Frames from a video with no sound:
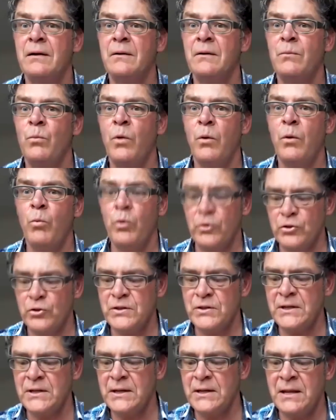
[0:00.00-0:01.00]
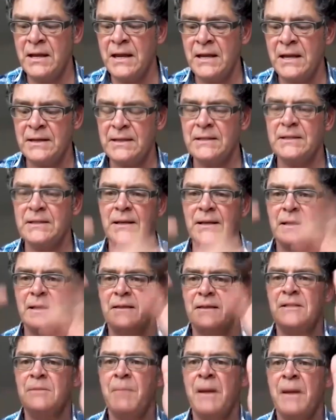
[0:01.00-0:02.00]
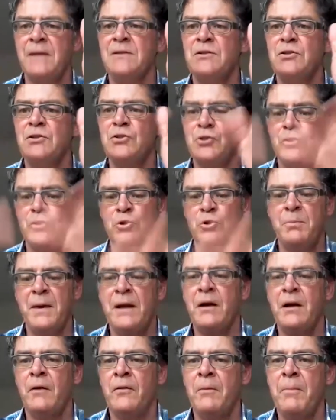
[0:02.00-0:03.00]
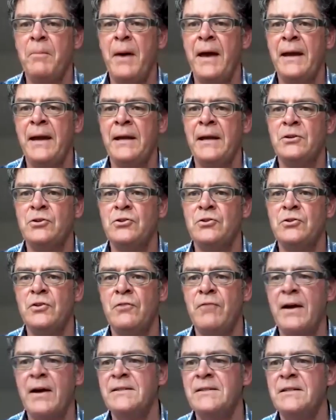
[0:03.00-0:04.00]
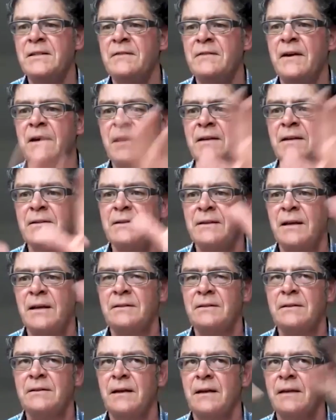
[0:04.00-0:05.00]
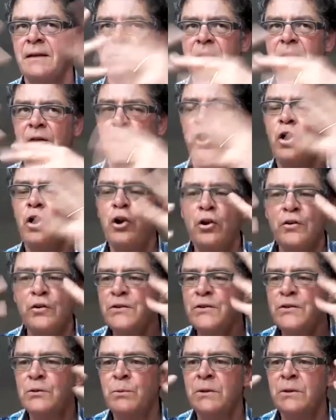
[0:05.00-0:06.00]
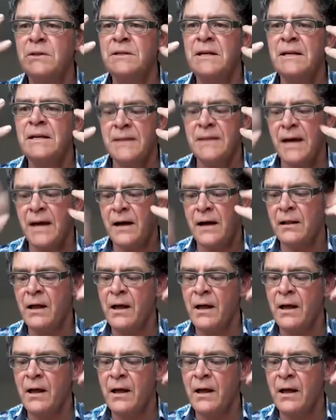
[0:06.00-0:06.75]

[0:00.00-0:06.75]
What does it need? The space is too big on the page. The rest of it is clustered with detail.